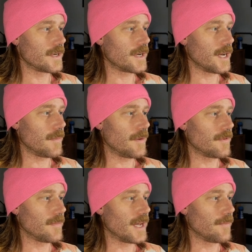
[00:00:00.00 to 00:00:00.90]
come up
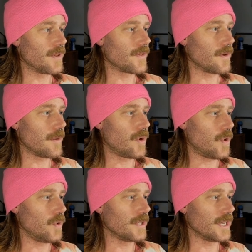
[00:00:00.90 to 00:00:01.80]
from that, but so I'm
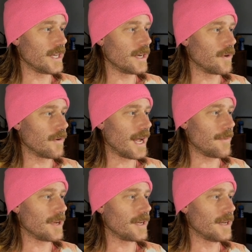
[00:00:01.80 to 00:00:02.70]
holding it and
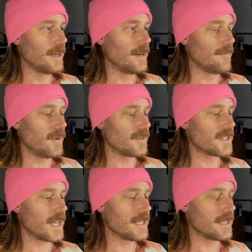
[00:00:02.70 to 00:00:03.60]
grabbing both
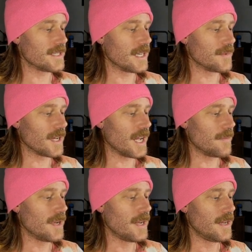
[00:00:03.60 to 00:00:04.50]
sides at the same
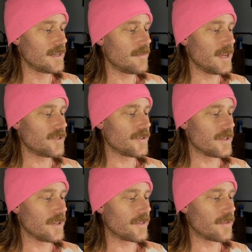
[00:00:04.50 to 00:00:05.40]
time to make sure
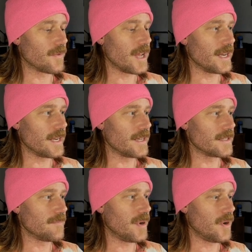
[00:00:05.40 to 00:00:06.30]
that the threading
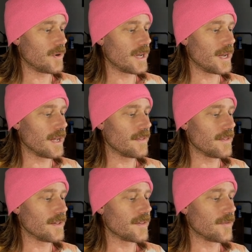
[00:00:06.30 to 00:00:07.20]
is poking, that
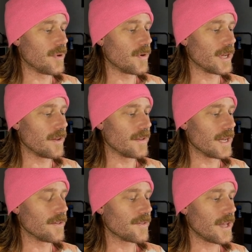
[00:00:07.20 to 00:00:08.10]
this is poking out on the
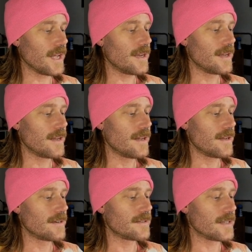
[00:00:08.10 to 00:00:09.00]
other side
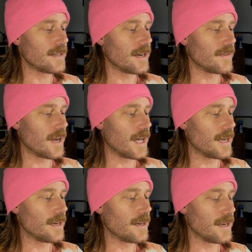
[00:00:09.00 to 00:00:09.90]
to see that I've got
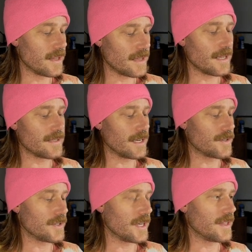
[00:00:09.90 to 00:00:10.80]
it. And I think that's
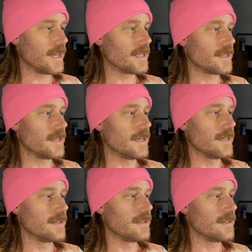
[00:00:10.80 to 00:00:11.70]
actually it. That's
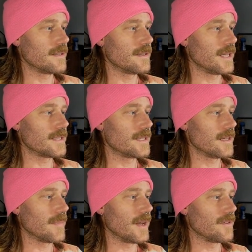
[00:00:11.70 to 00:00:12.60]
the
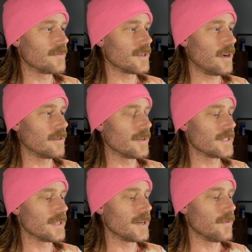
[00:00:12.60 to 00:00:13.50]
amount of tolerance
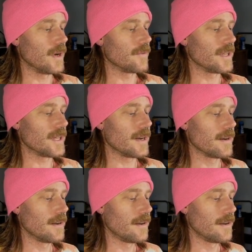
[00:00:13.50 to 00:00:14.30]
that they want right there.